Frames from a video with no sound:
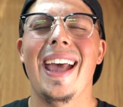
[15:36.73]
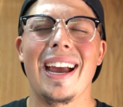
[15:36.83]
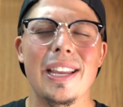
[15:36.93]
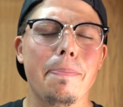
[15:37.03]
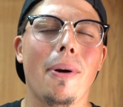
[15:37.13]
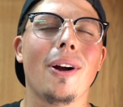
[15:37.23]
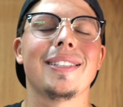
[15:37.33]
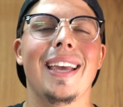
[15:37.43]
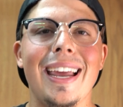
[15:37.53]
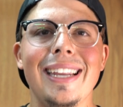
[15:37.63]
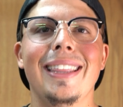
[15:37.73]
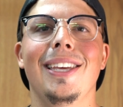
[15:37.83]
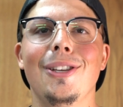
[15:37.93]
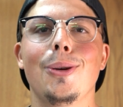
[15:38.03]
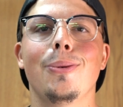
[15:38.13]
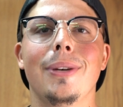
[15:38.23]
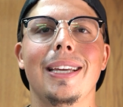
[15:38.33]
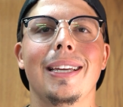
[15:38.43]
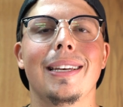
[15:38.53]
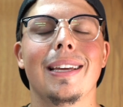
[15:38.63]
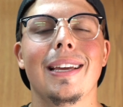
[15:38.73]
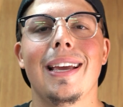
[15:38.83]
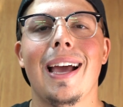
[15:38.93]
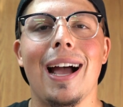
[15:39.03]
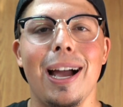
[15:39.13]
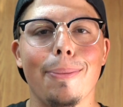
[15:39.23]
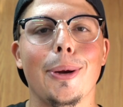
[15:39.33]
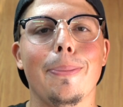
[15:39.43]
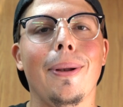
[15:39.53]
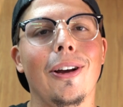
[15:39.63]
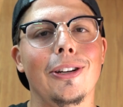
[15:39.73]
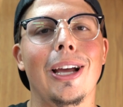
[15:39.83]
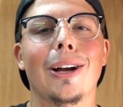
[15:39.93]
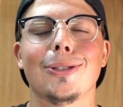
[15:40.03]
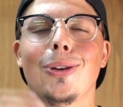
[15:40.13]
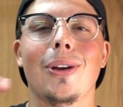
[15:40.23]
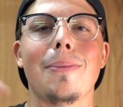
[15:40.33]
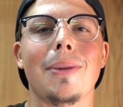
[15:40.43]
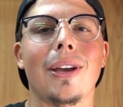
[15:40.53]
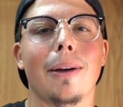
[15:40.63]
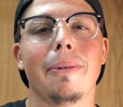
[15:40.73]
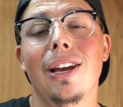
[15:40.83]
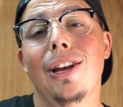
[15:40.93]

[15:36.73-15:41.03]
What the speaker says: any parts, anything you need, I'm your plug now, so hit me up.